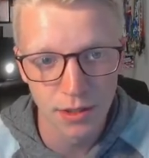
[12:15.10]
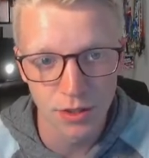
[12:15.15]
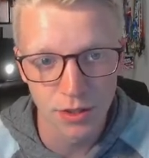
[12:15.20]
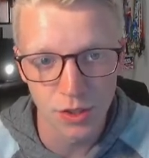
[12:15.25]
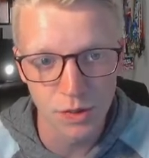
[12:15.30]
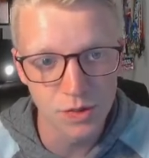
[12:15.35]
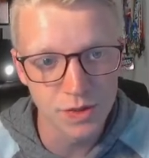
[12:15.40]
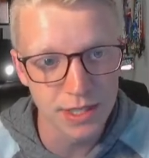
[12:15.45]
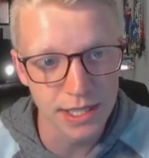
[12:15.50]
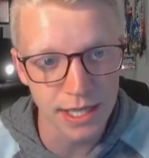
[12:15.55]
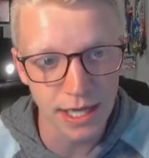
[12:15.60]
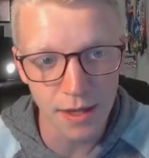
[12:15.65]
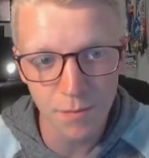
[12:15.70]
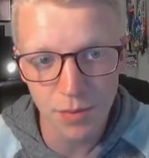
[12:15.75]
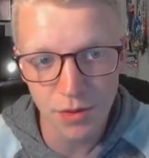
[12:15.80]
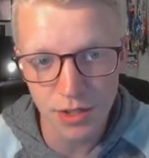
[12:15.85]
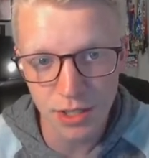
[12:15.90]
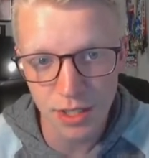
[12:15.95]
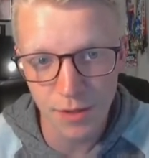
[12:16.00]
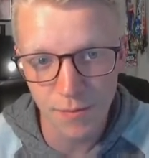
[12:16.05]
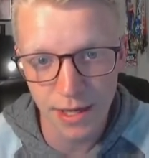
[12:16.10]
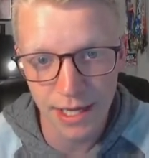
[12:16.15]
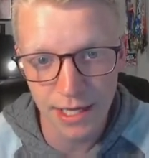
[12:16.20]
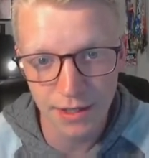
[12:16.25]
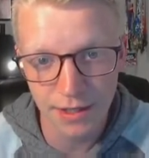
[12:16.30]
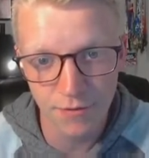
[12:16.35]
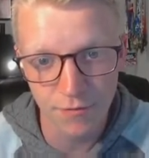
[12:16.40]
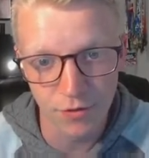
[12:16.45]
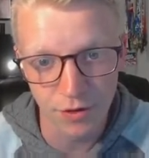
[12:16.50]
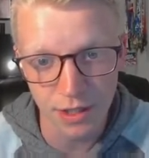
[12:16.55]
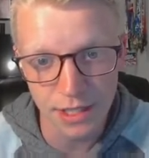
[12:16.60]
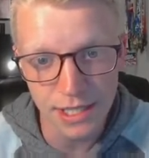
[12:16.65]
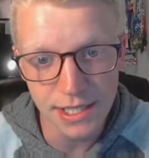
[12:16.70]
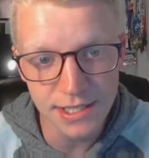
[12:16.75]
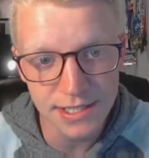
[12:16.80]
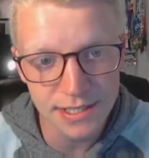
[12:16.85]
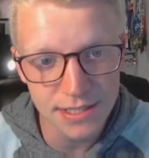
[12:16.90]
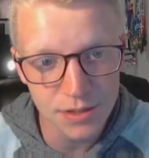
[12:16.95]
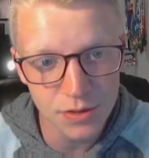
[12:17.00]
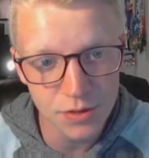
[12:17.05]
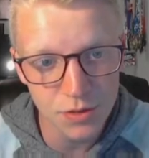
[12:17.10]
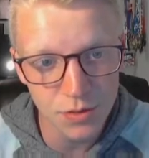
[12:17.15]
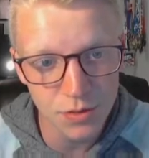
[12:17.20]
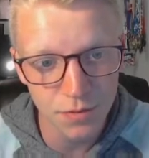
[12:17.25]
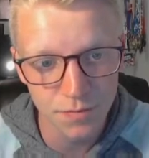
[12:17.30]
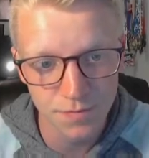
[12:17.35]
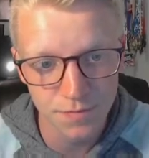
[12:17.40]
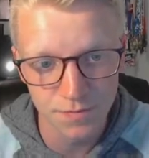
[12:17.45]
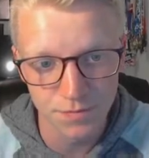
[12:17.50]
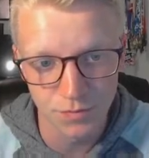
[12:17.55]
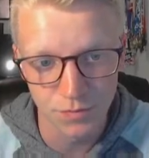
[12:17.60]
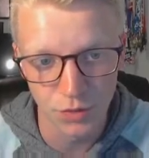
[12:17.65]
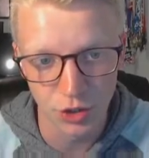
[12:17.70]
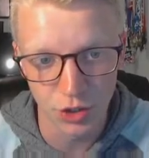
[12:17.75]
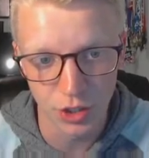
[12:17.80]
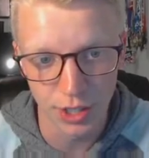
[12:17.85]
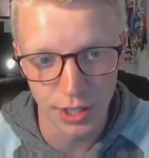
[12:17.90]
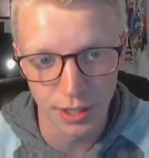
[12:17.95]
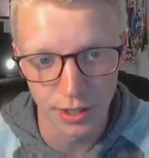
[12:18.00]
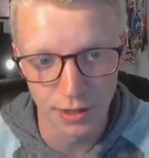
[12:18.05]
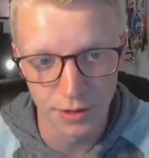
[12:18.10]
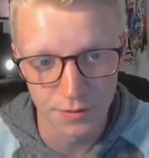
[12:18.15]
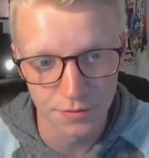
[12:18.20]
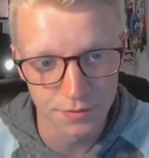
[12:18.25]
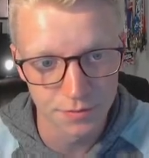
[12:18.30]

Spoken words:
you use the input command for these two, you're gonna,